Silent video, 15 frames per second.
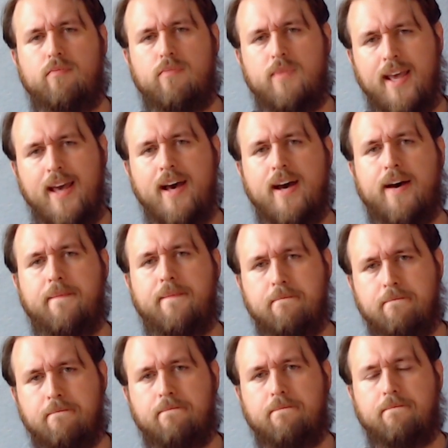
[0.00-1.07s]
Yeah.
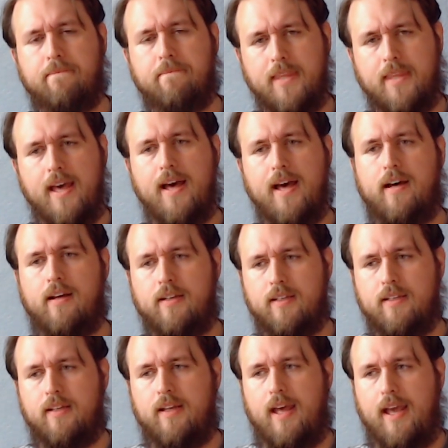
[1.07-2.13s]
Yeah.
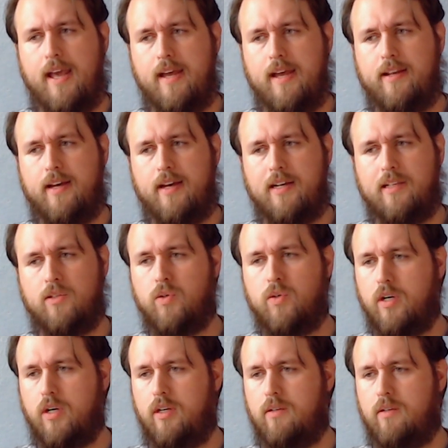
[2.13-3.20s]
And
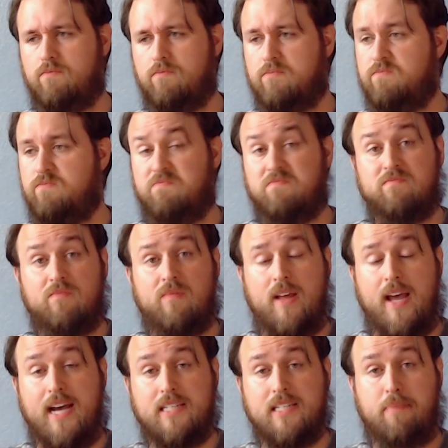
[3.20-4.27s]
Luka
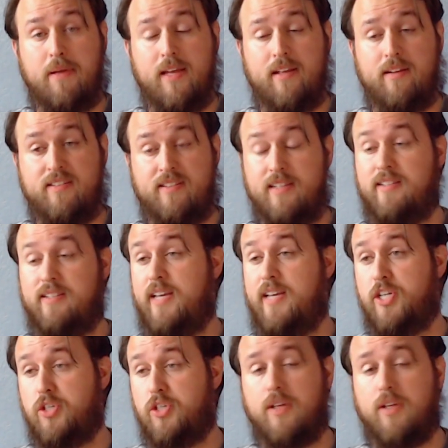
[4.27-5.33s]
has been
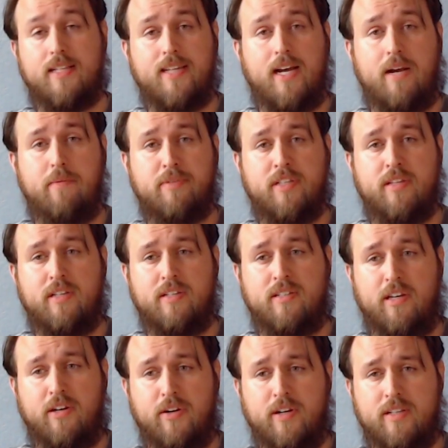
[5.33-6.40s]
sensational at times in this
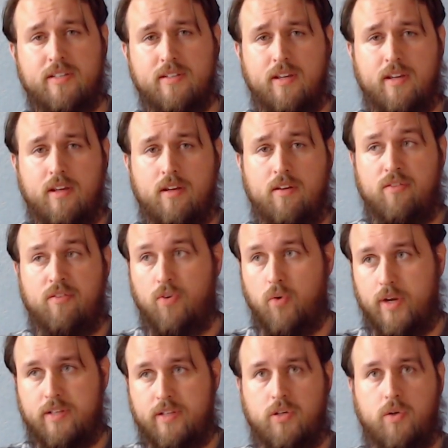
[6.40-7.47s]
series.
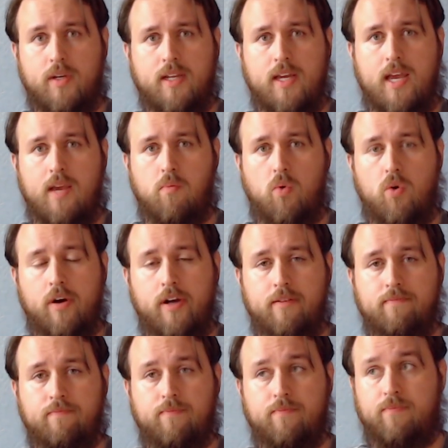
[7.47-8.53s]
42 in game
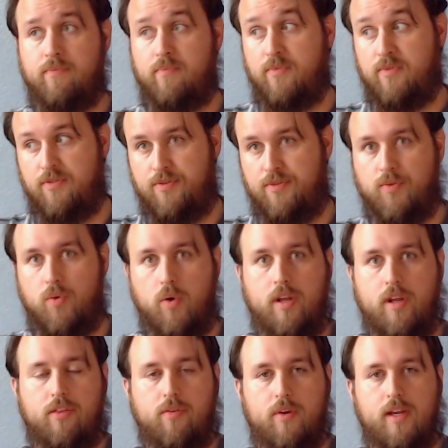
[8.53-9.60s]
one,
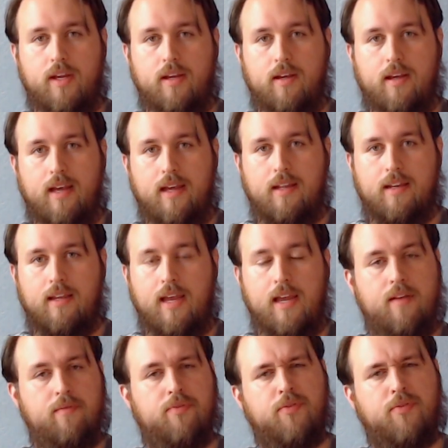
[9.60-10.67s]
43 in
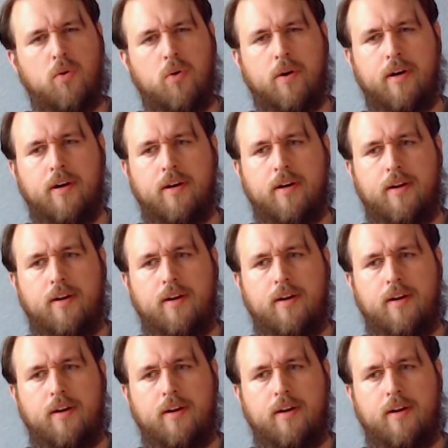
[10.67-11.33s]
game four.